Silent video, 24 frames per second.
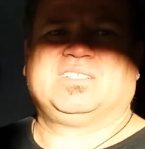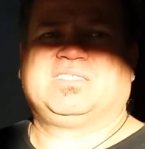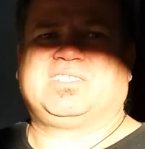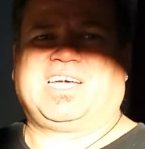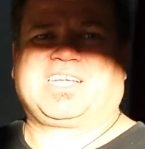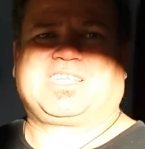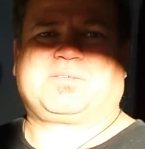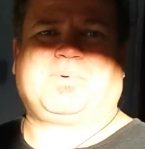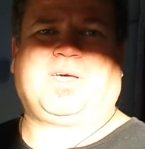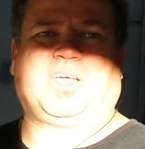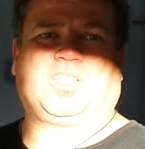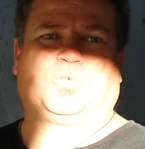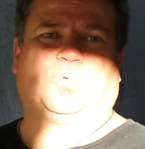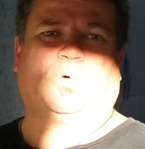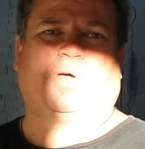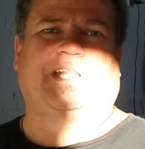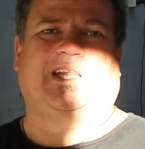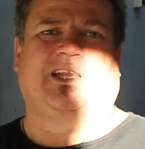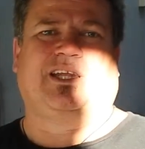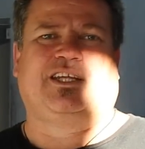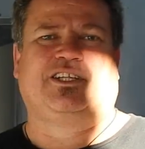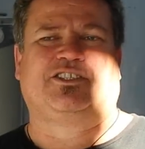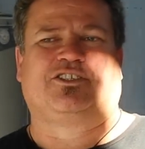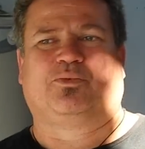takes about 20
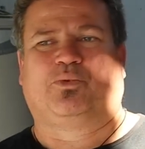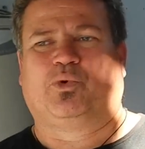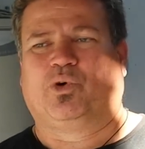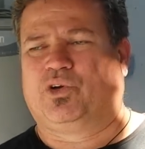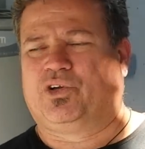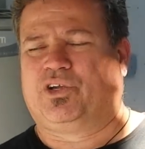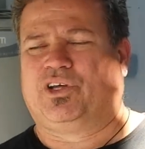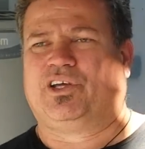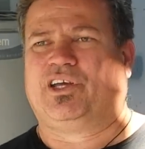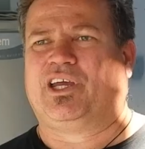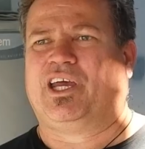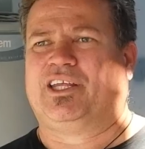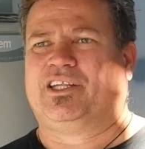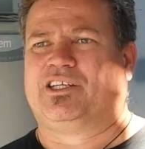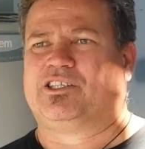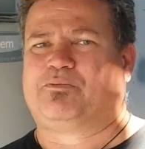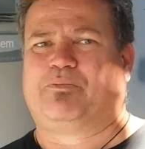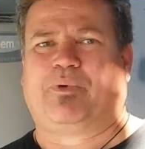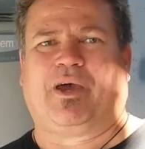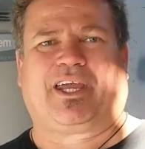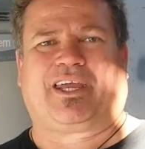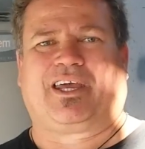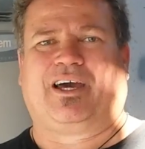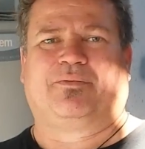litres of water and it's
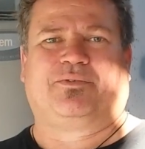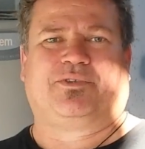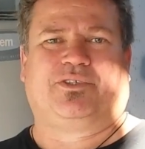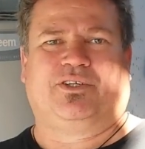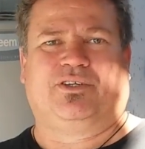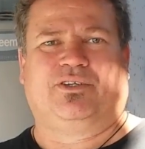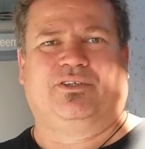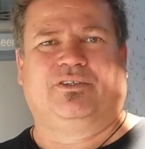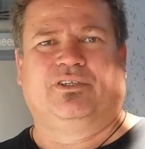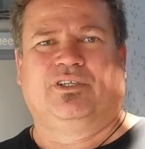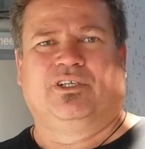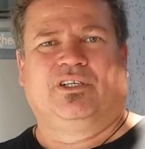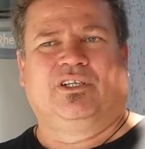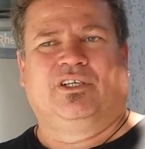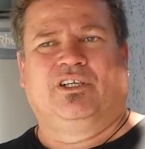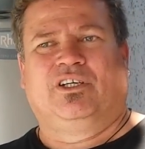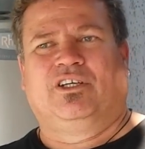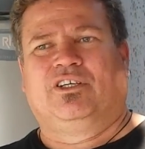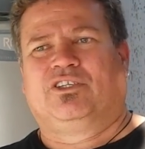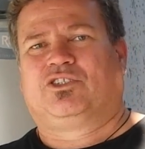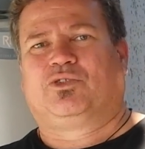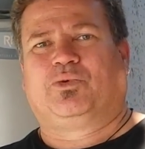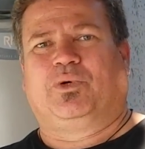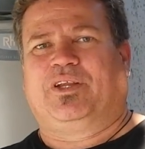back up to
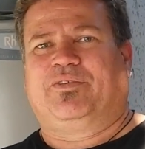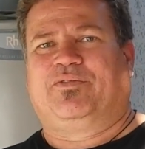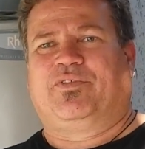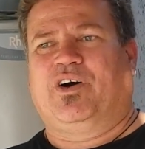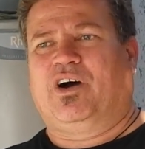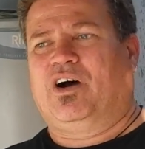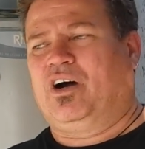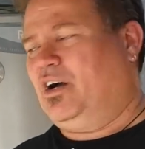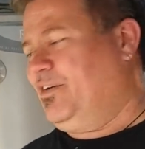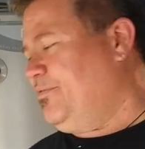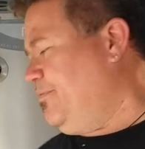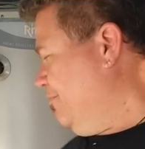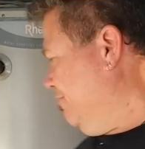25,